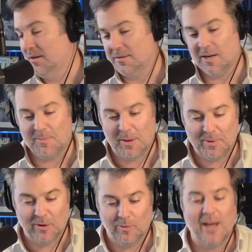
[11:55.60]
talk about
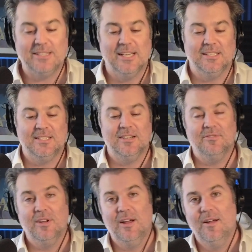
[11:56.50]
being rate
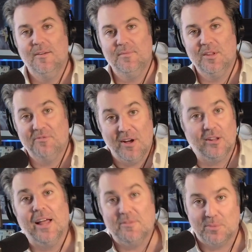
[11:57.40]
sensitive, fell
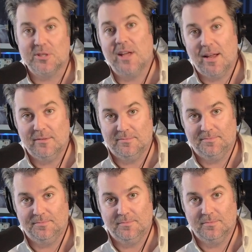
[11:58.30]
11%
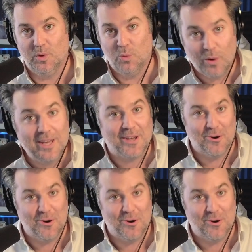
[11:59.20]
week